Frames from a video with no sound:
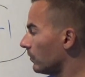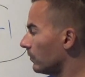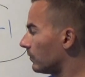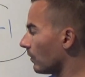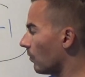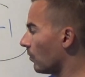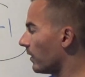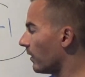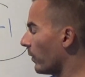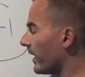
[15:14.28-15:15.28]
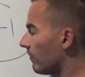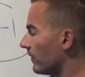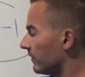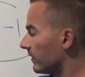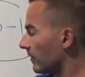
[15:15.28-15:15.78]
So whenever
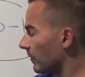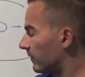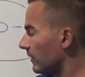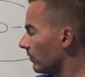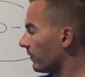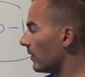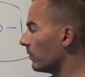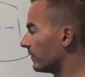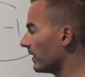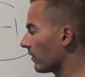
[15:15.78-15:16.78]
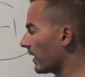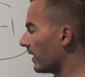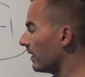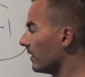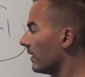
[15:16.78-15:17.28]
this intercept is 0, then we say,
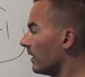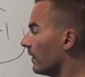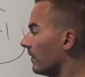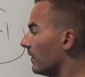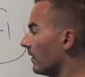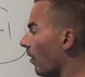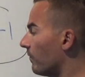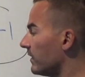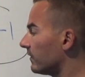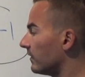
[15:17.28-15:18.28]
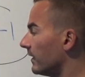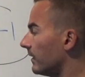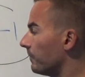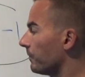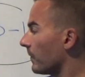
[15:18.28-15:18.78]
okay,
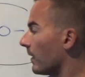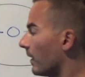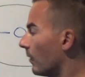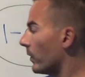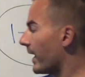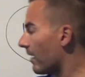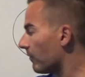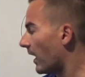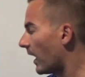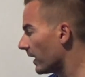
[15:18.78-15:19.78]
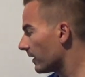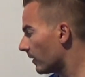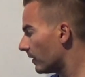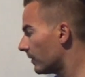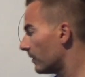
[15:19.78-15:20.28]
obviously we have a
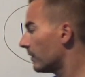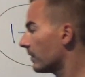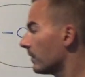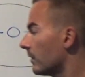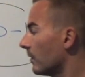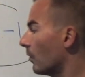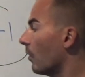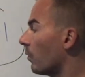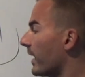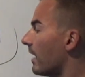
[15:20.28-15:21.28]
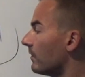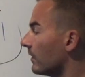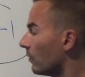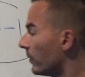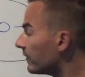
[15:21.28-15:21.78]
higher, or we have
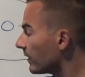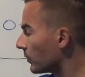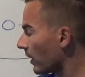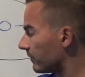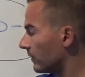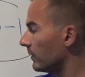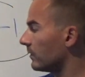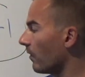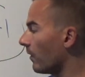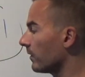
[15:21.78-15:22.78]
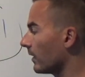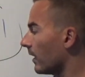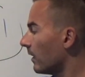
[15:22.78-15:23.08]
a risk-adjusted return,